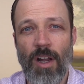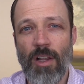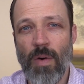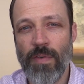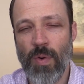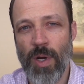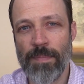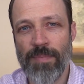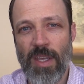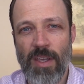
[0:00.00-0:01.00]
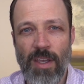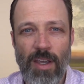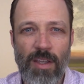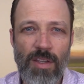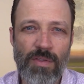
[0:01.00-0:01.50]
Hello everyone.
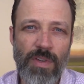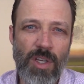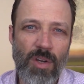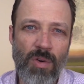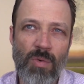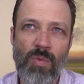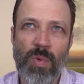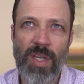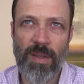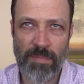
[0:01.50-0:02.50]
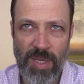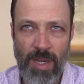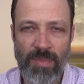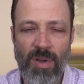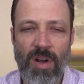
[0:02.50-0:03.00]
In this video, we pick
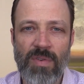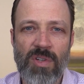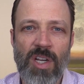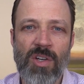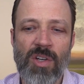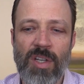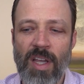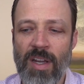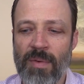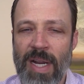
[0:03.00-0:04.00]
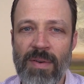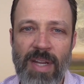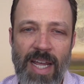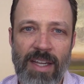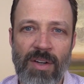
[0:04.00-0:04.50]
up the conversation again around
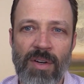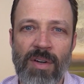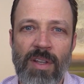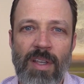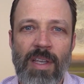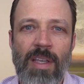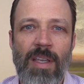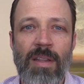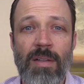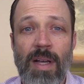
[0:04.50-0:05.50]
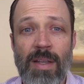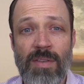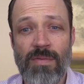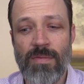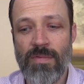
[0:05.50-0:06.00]
anger. In the
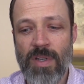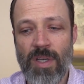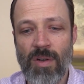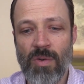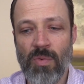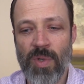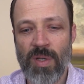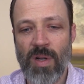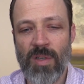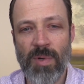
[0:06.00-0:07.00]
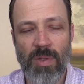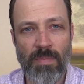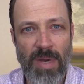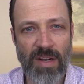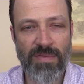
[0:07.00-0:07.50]
last video, we talked about the
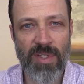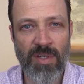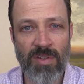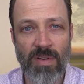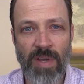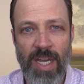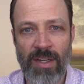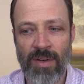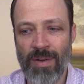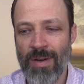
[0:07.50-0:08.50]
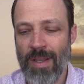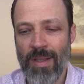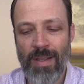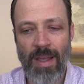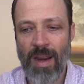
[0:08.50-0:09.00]
metaphysics of anger,
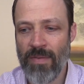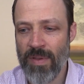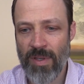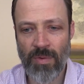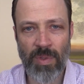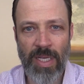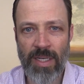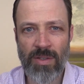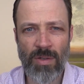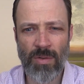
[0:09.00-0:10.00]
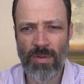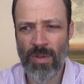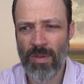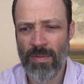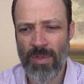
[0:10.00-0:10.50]
everything related to
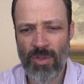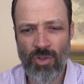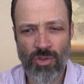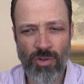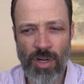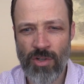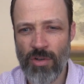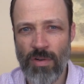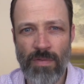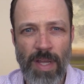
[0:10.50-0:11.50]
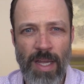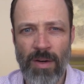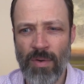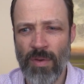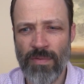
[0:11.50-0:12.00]
the structure of
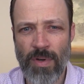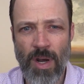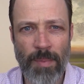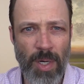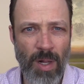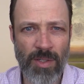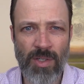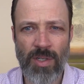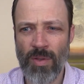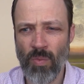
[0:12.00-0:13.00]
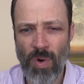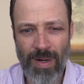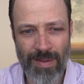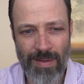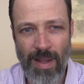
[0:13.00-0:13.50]
anger, the phenomenology, the
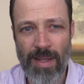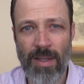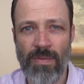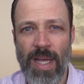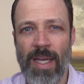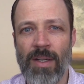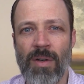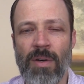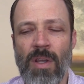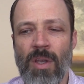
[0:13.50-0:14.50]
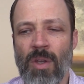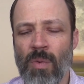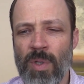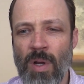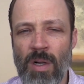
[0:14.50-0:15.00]
what it's like of anger.
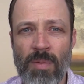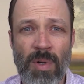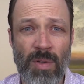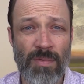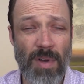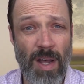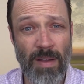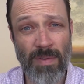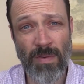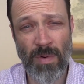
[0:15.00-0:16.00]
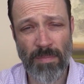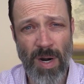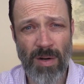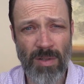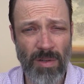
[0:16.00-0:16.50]
We talked about the 5 different
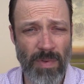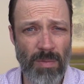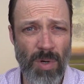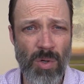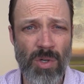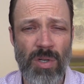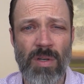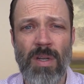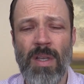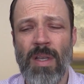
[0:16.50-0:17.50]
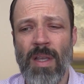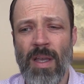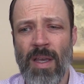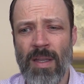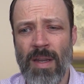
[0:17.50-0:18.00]
parts of an emotion
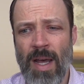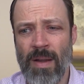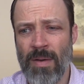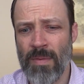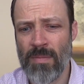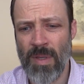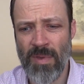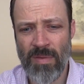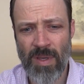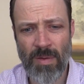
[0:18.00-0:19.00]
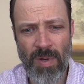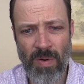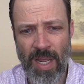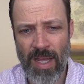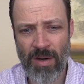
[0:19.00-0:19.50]
and how to maybe think
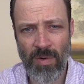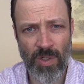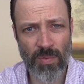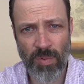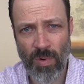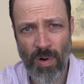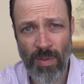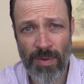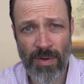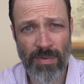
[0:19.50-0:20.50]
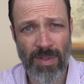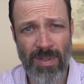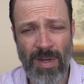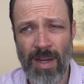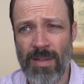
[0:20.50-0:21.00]
about anger, explore all the different
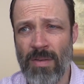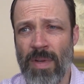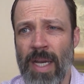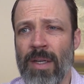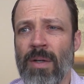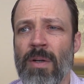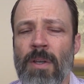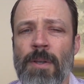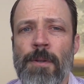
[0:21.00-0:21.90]
sides of anger.